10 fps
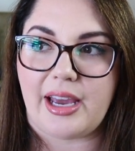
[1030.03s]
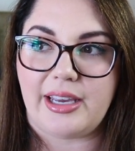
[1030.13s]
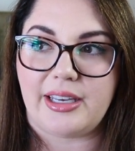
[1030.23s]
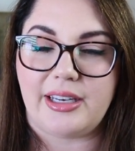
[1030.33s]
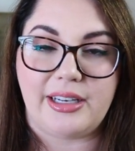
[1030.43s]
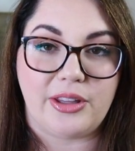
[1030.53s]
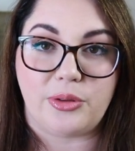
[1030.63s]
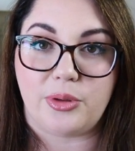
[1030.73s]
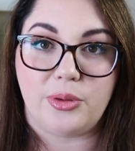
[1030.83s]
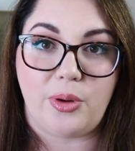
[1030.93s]
I can get
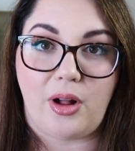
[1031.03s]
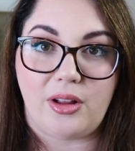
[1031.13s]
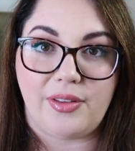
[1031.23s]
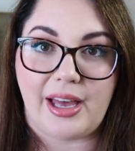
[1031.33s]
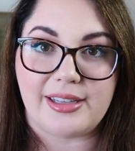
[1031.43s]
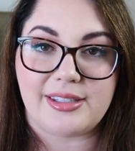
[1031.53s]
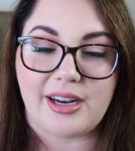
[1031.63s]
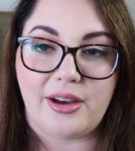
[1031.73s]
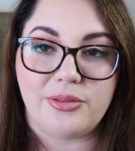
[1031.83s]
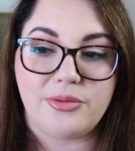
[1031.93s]
through all of that
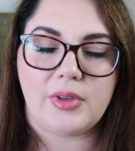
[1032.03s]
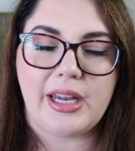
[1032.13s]
stuff,